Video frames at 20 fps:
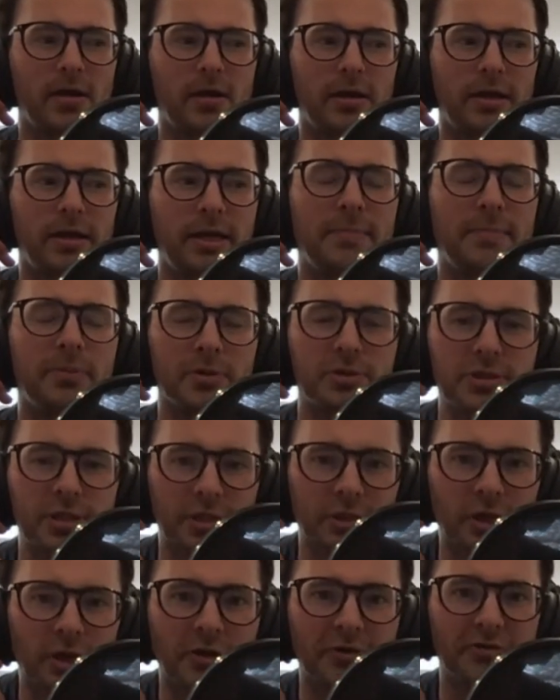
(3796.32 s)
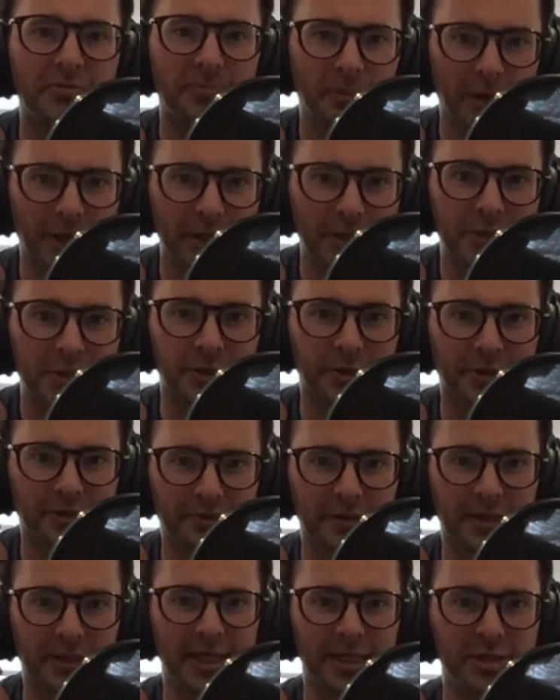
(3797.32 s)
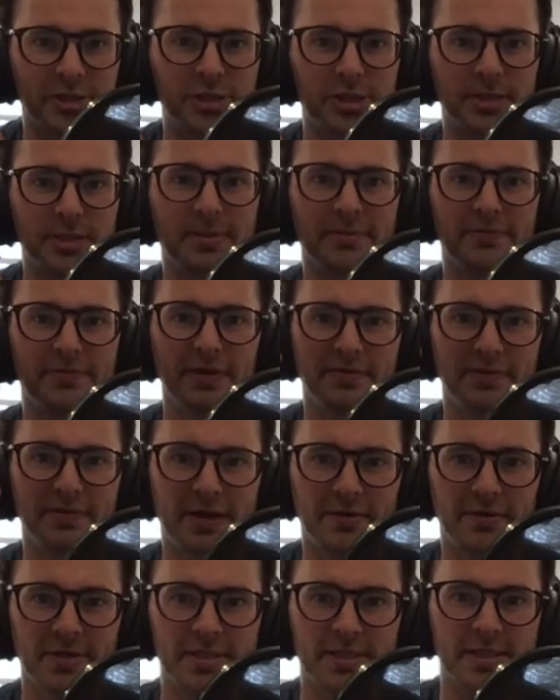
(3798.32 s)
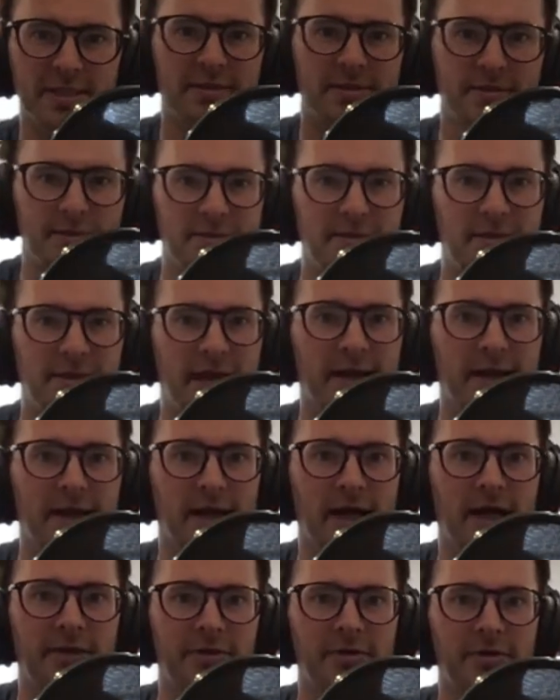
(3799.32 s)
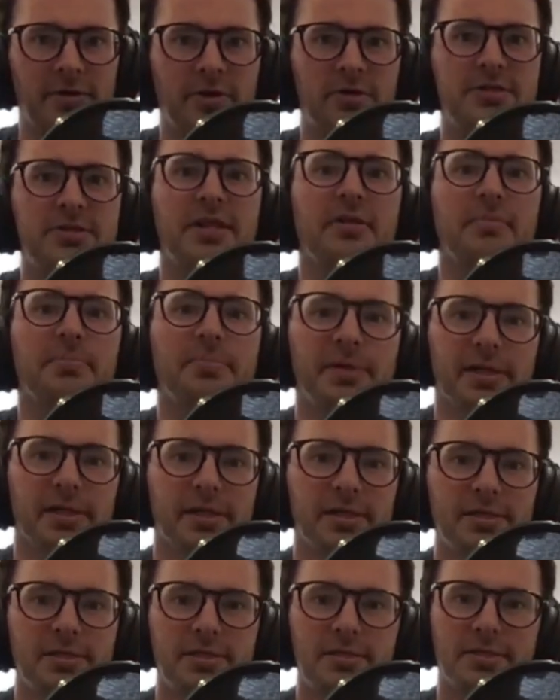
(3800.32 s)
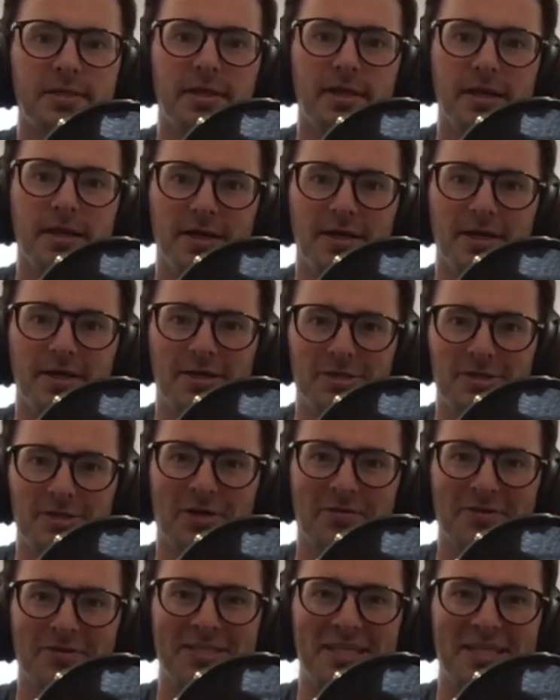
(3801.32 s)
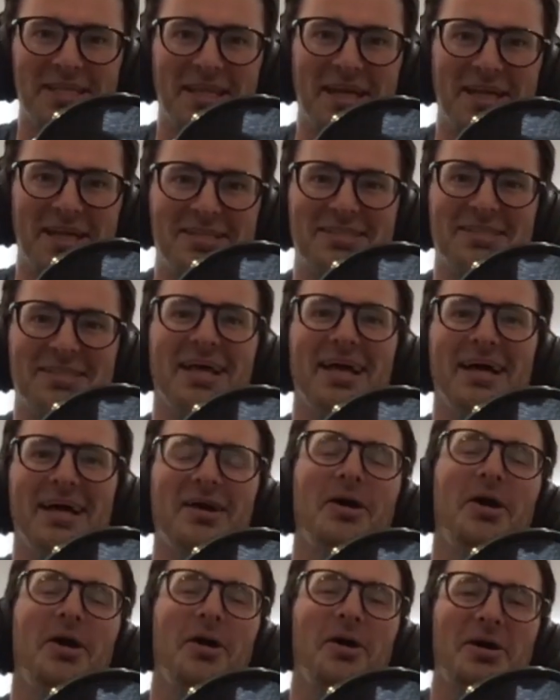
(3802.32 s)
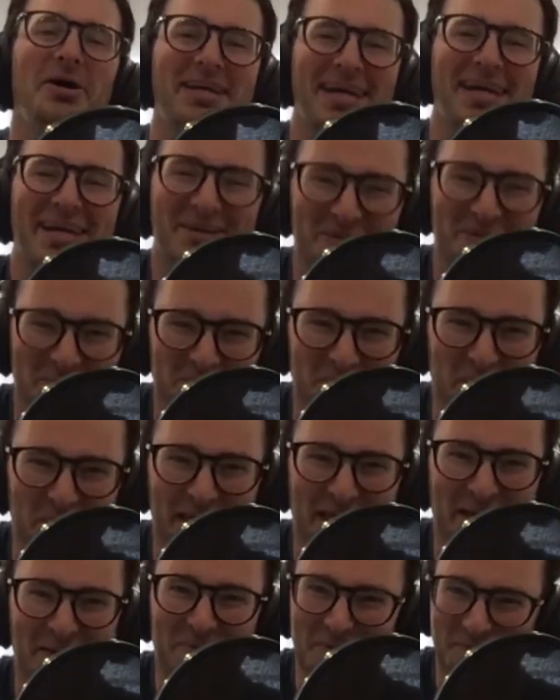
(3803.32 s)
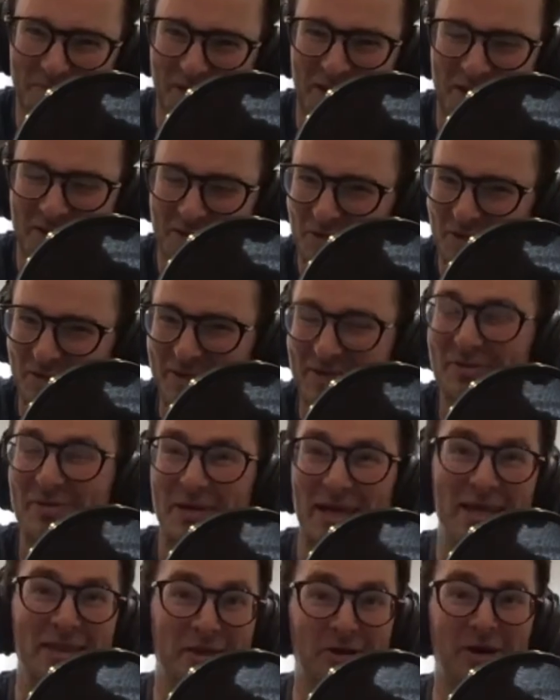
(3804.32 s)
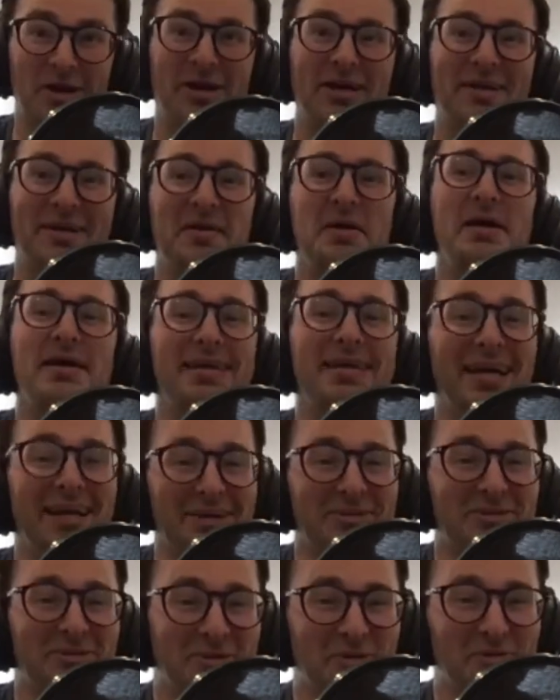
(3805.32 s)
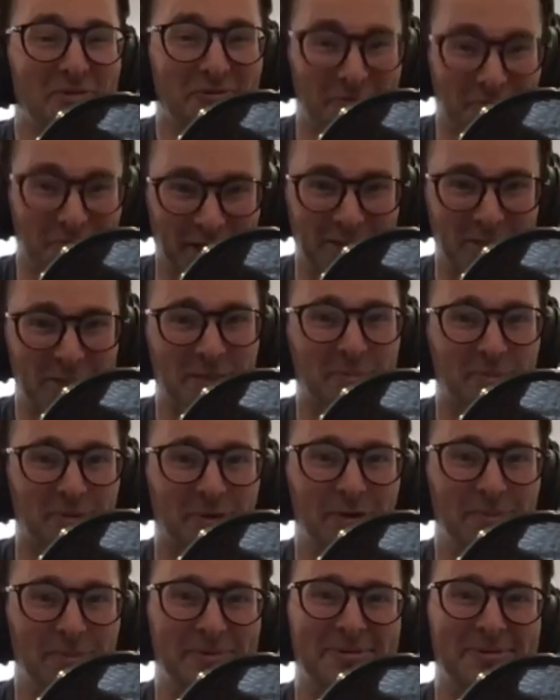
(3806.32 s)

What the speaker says: it puts a lot of pressure on the relationship if there isn't those other pillars. Because obviously then it's like, oh, okay, you either got to get a new friendship group,